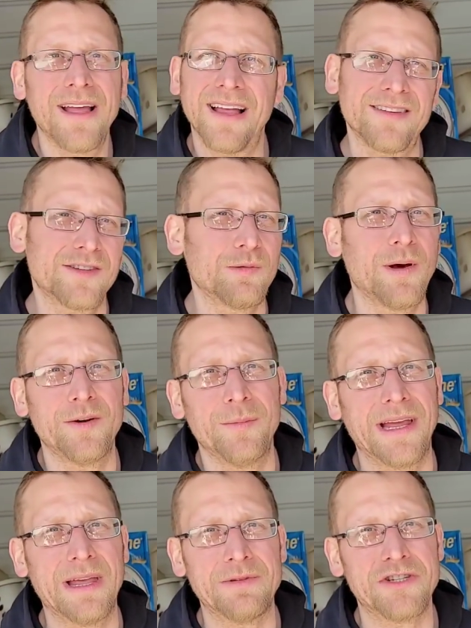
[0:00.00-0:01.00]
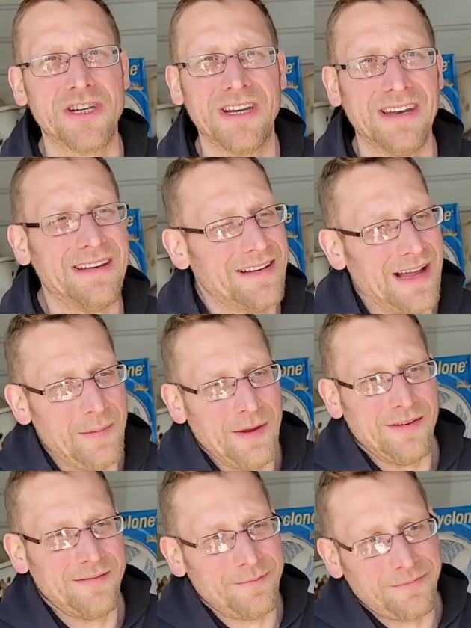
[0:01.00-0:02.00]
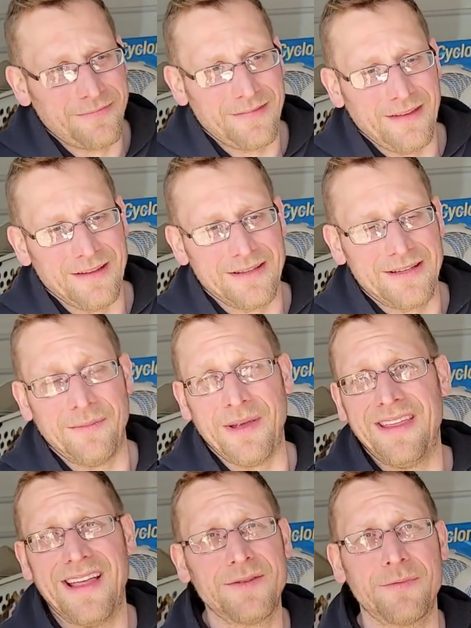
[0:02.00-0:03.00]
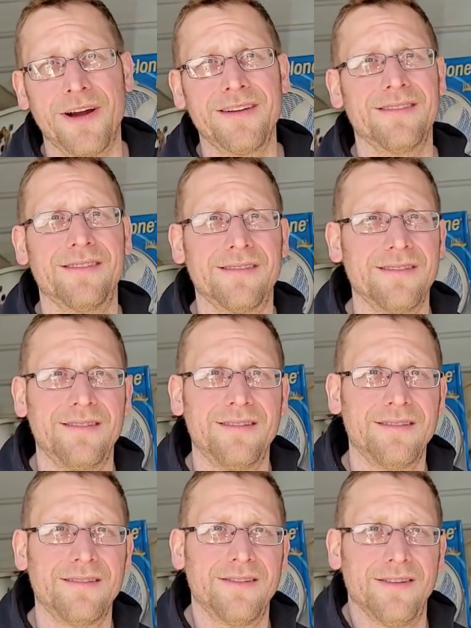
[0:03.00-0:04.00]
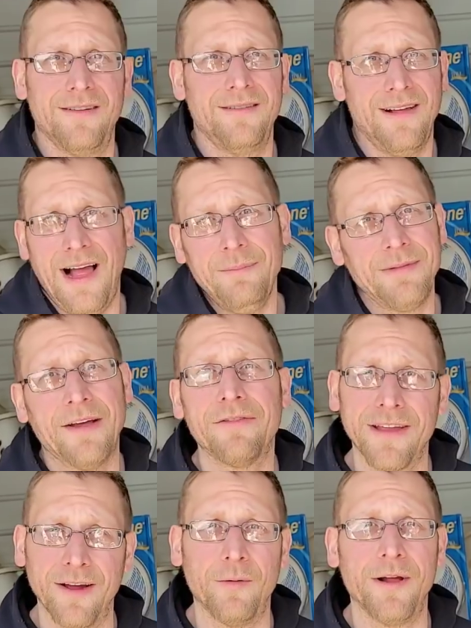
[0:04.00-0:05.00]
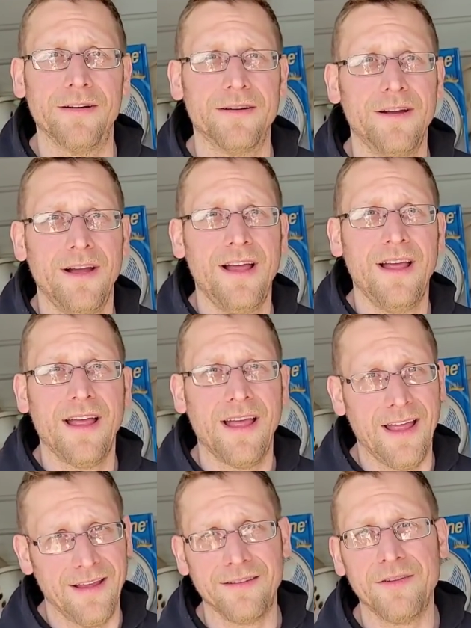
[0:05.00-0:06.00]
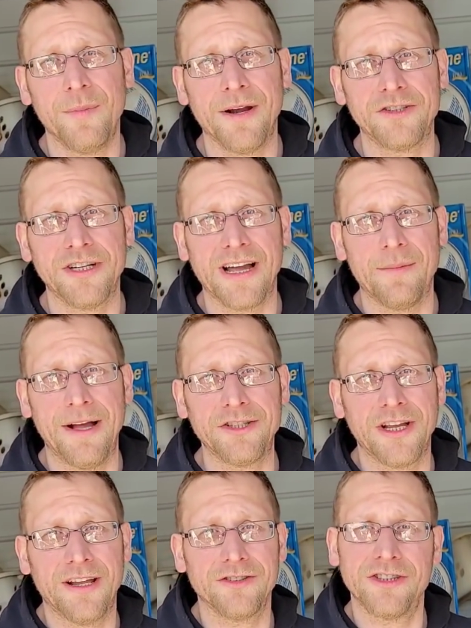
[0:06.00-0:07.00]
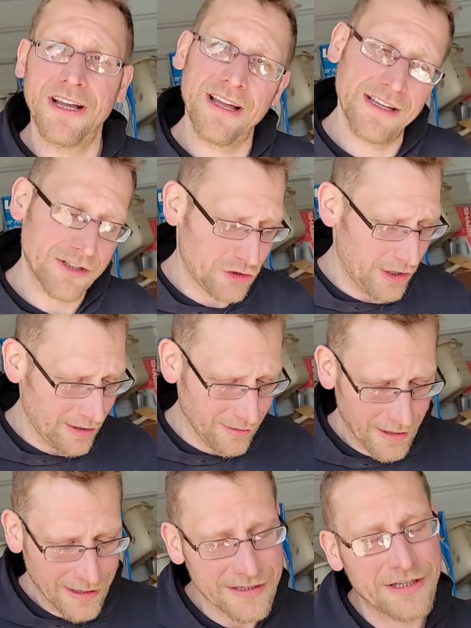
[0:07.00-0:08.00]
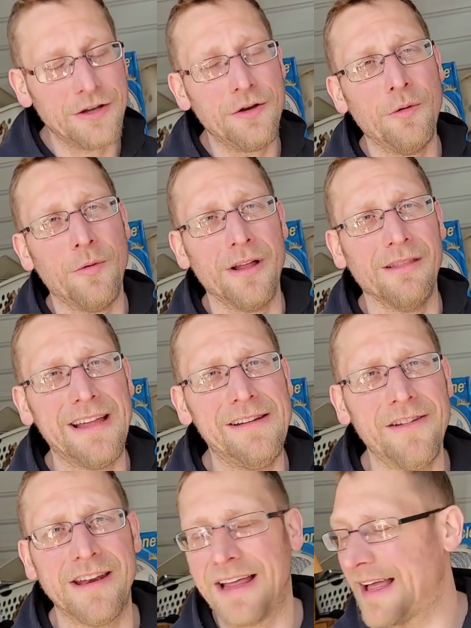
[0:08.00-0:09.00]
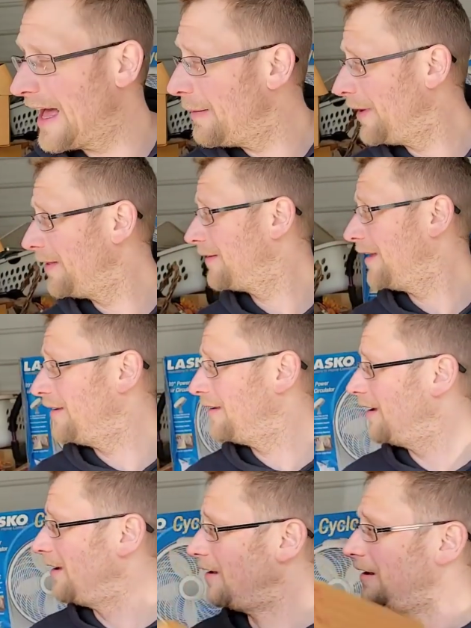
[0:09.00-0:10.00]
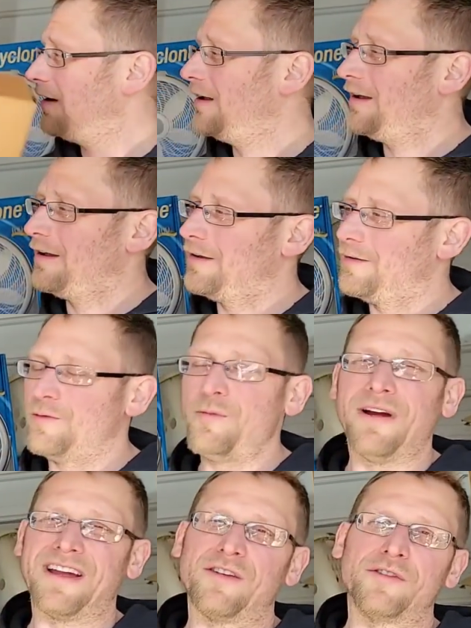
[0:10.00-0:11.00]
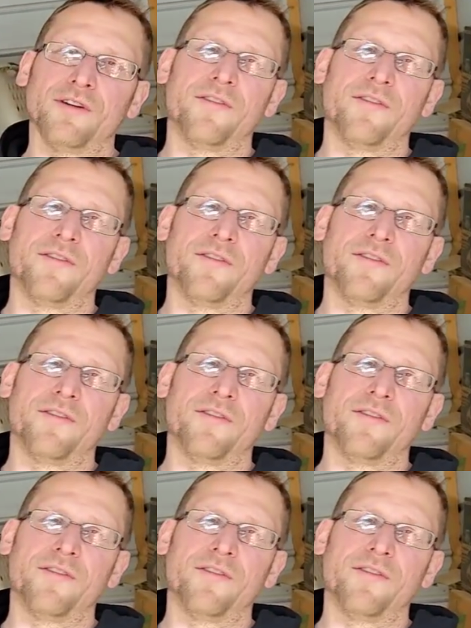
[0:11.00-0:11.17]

We got the sweater making machine, and I mean, to me that's priceless. So I'm definitely a winner. And you better check out my channel, check out his channel, see who won. Leave it in the comments, and uh, we'll probably go